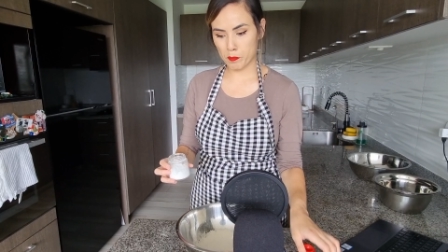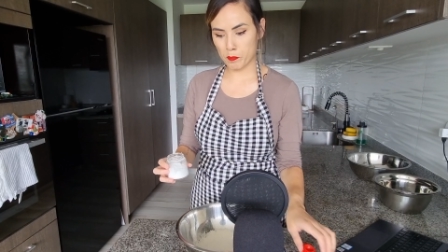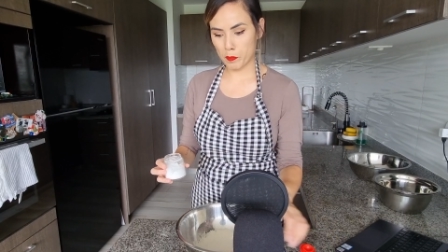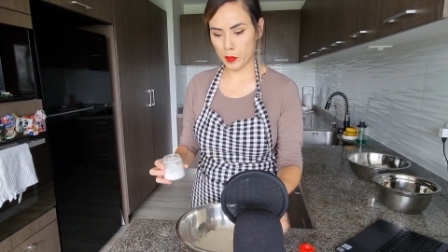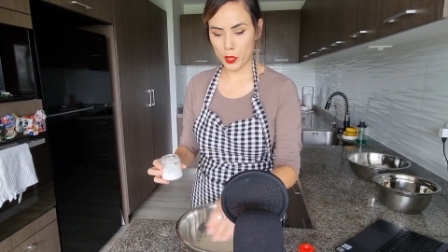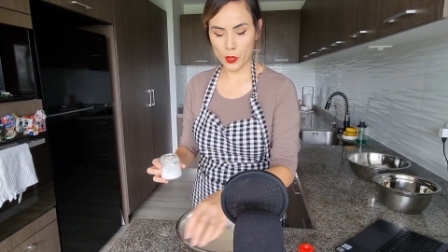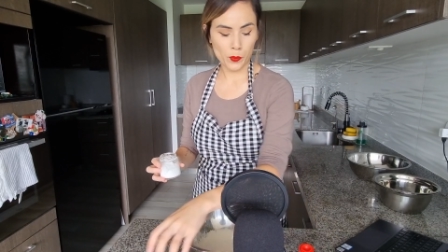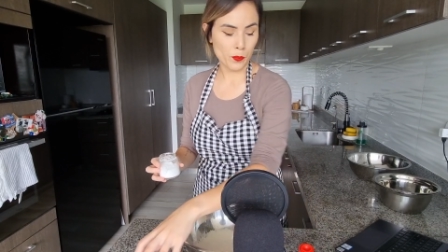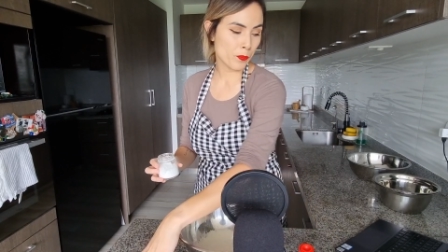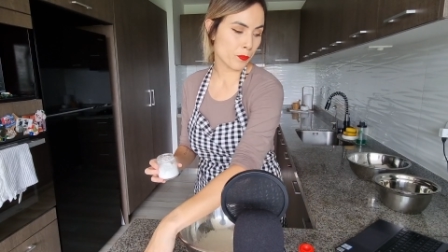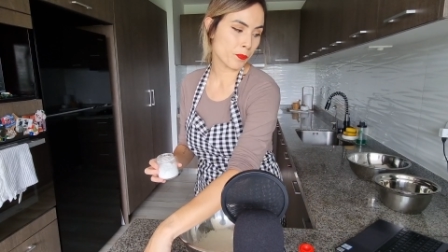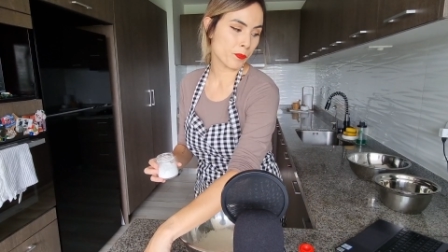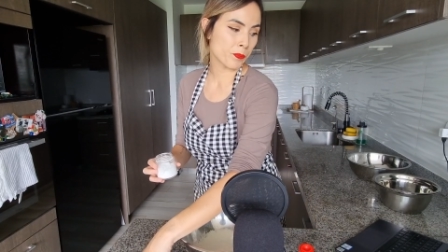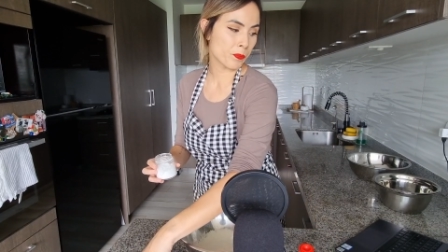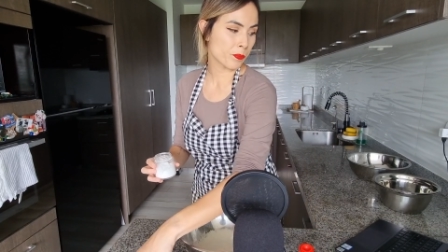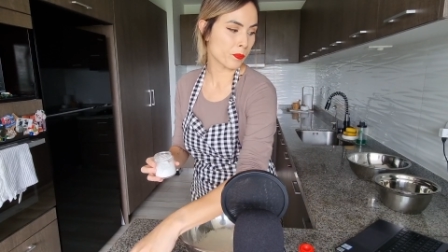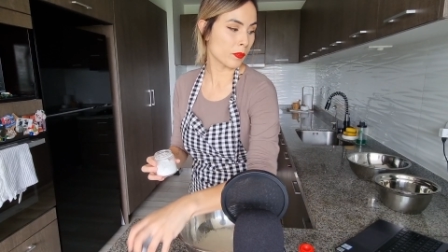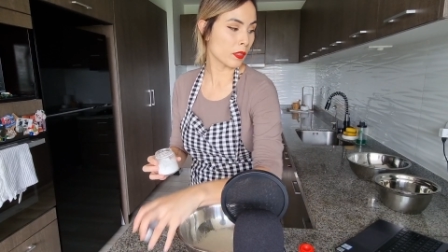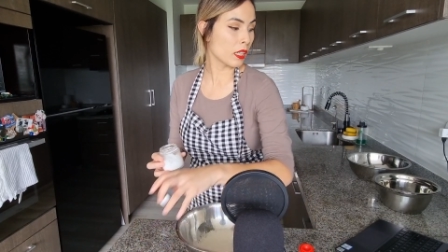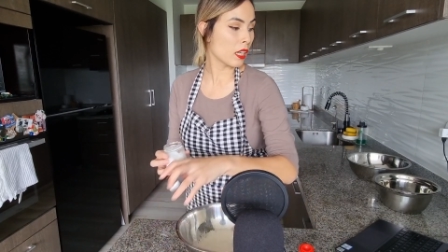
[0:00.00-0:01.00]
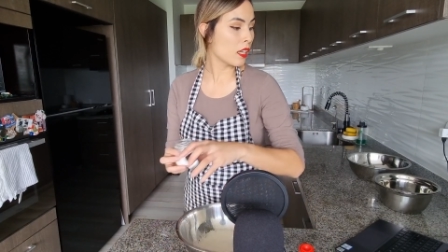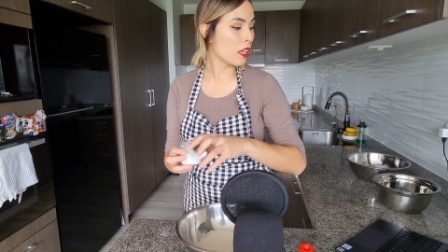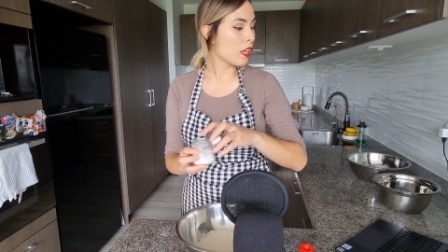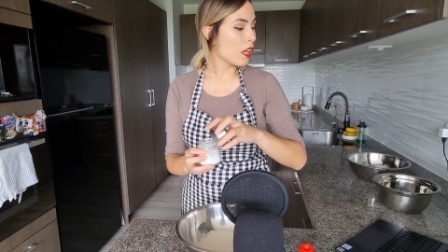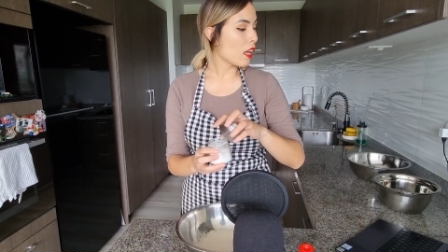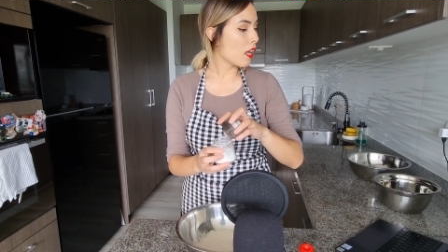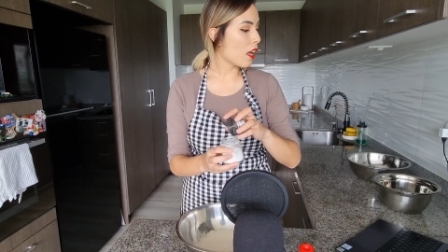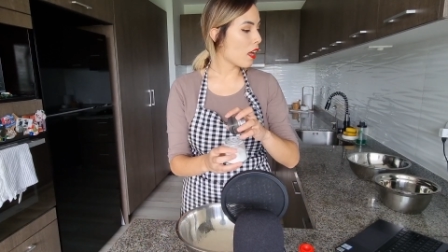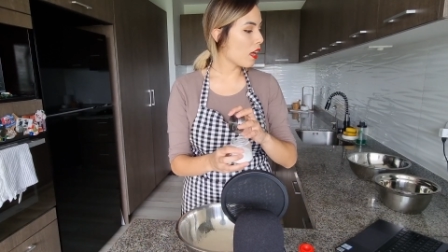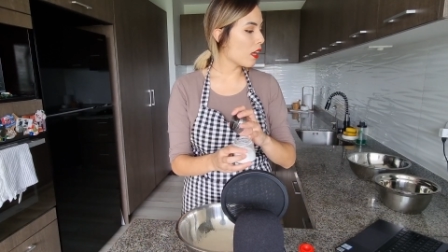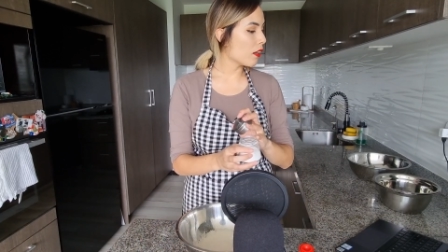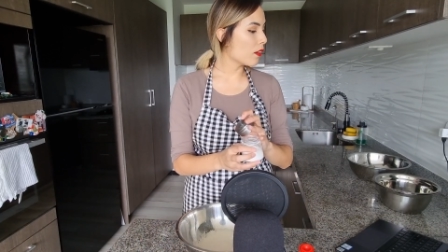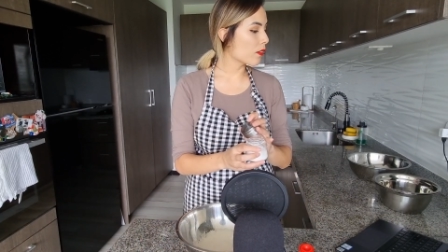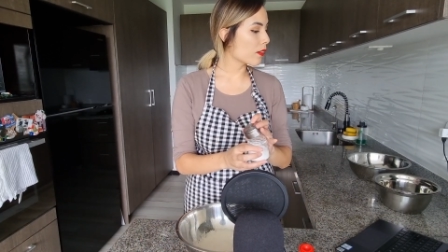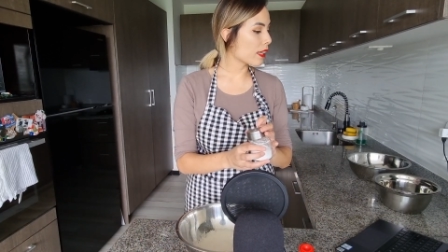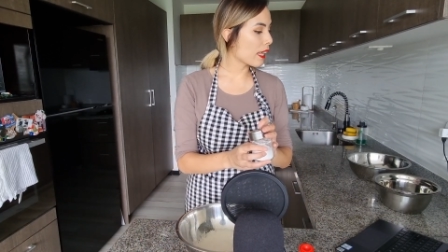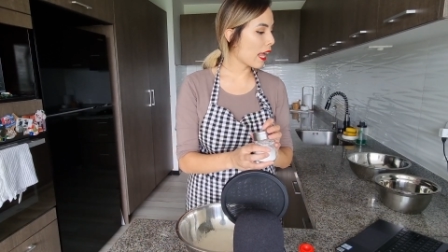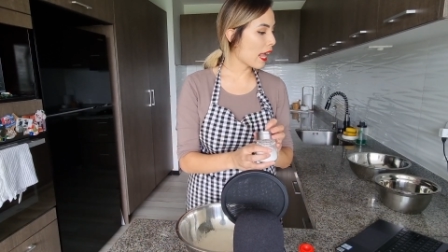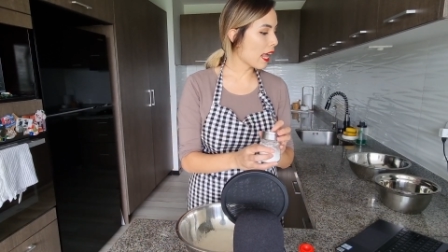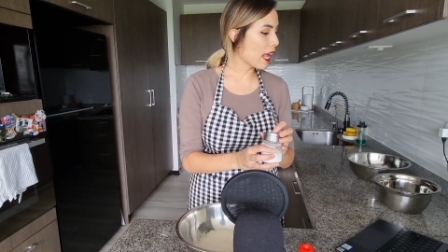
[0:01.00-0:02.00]
Boom.
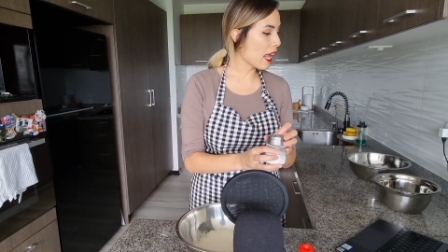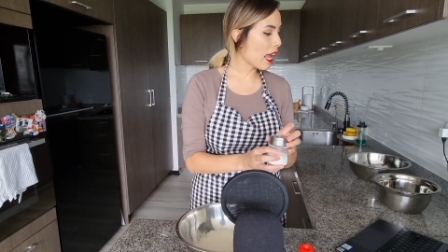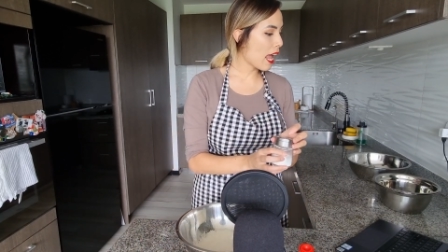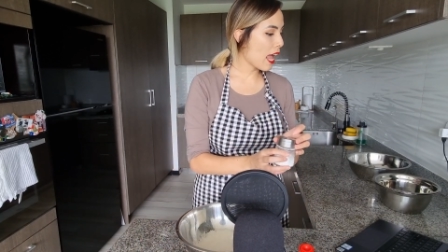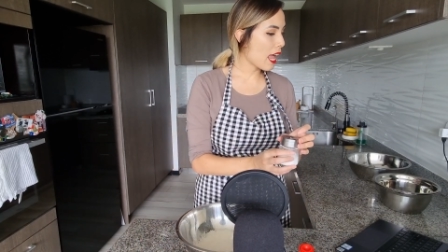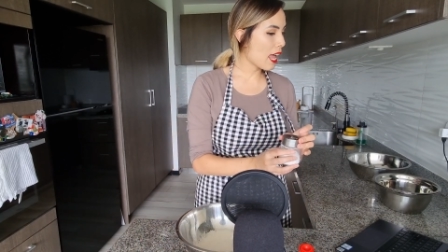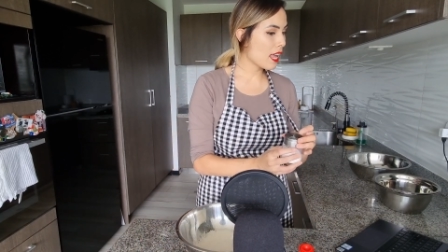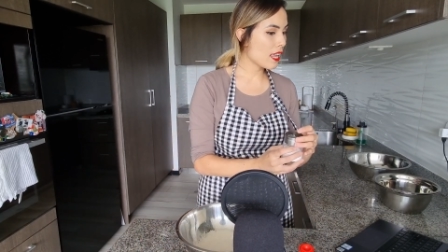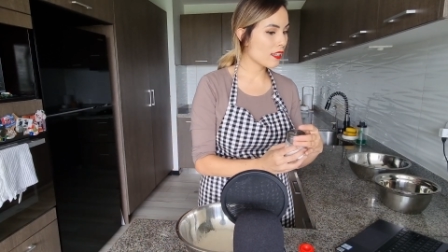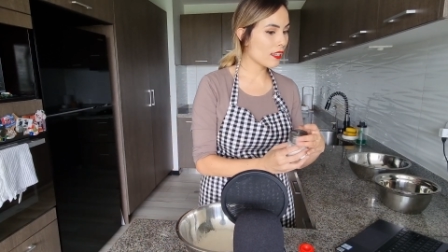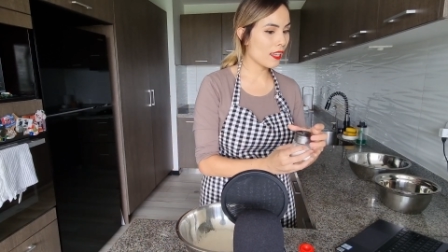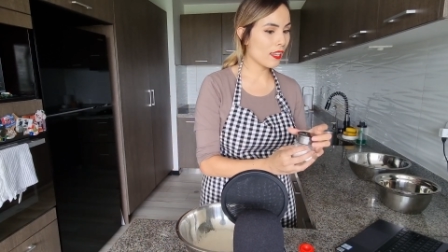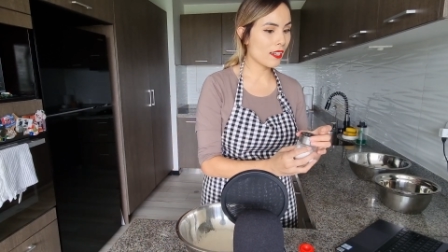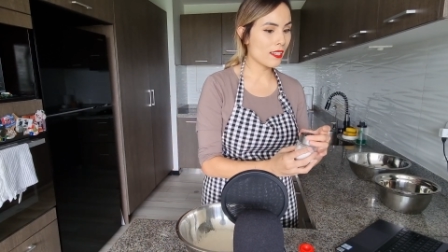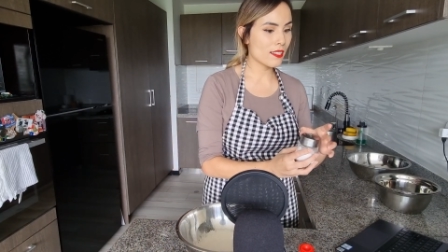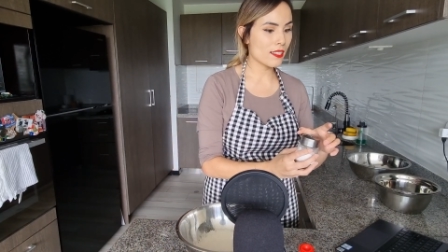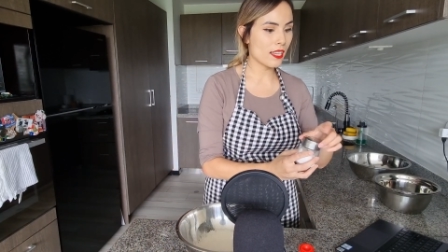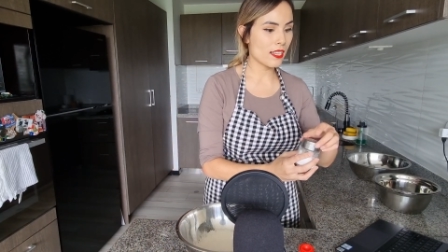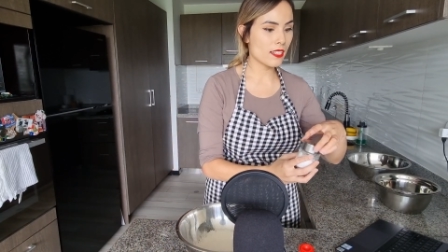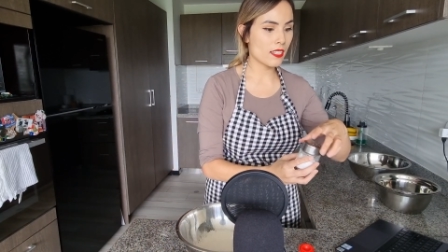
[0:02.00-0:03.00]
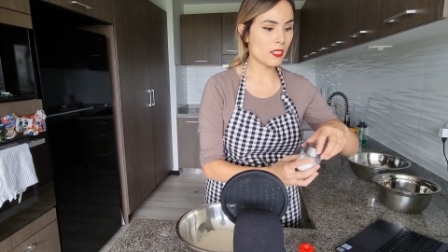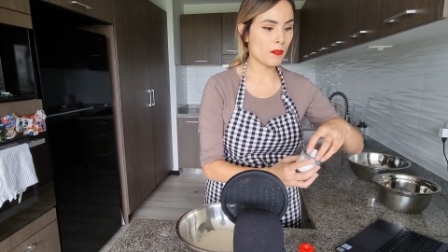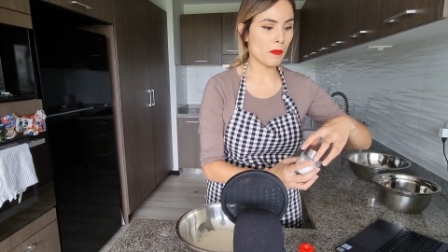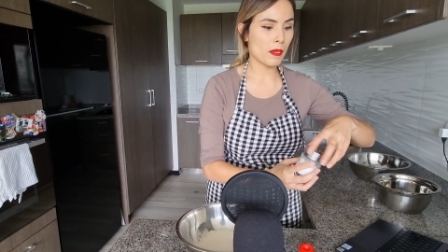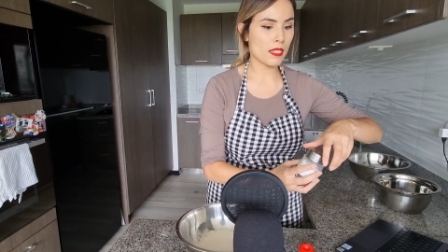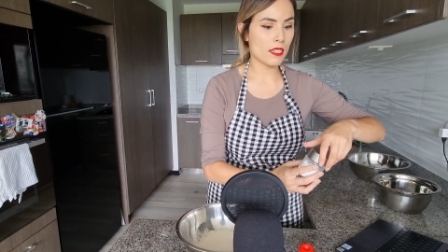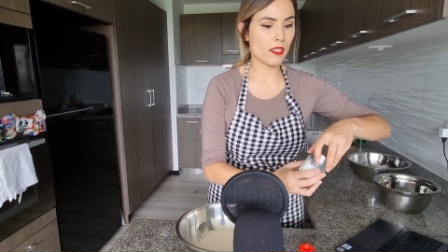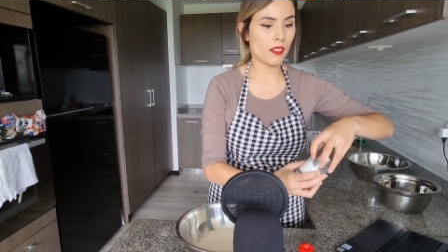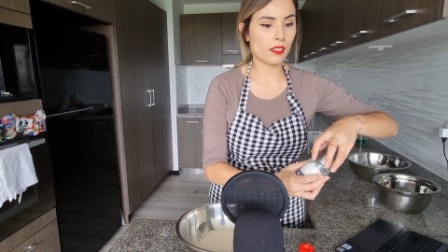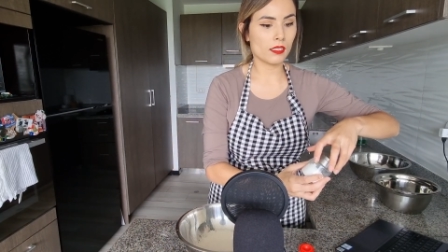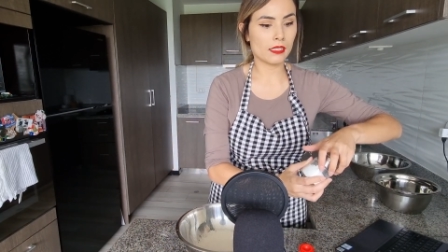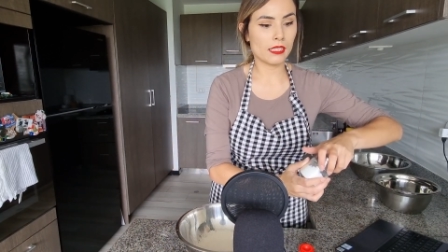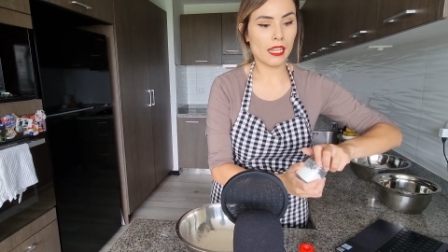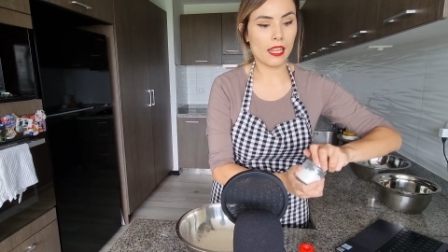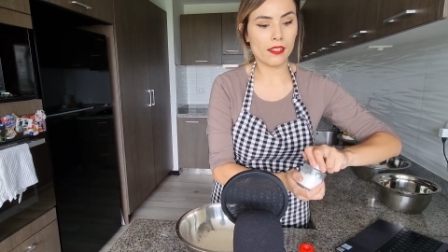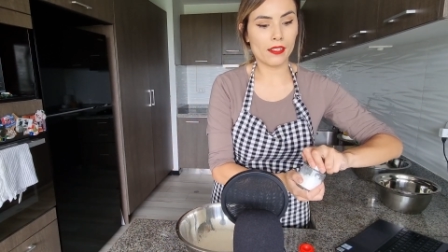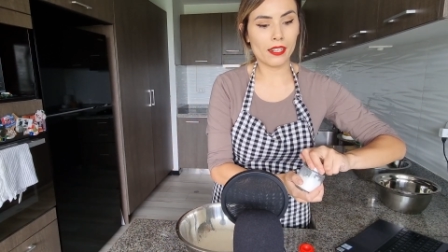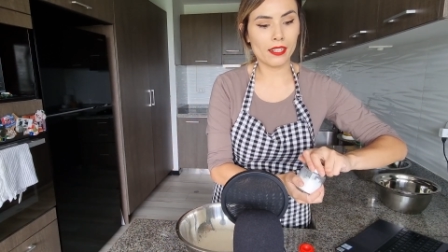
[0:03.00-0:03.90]
Okay, and then it says to mix it all together.